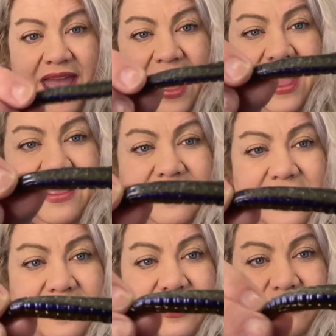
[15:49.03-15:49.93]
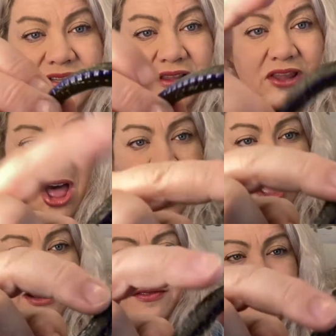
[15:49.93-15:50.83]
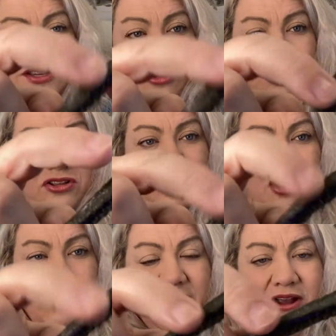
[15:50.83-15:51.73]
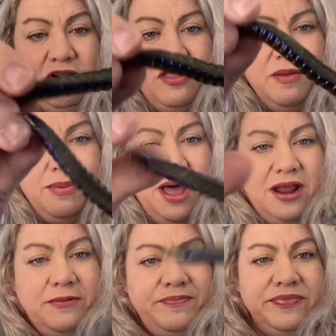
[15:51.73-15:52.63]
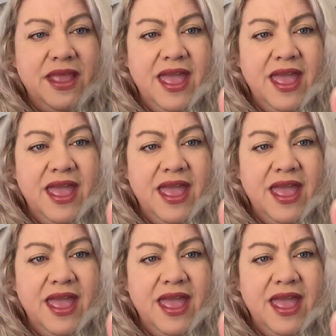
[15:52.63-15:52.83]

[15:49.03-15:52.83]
And there's a lot of salt there on the bottom.